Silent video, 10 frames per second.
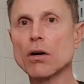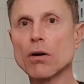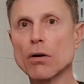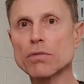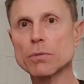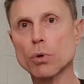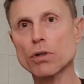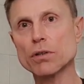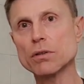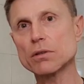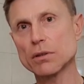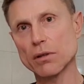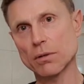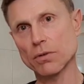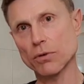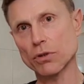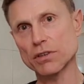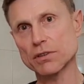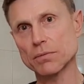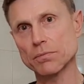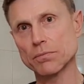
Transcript: of the walking in the forest.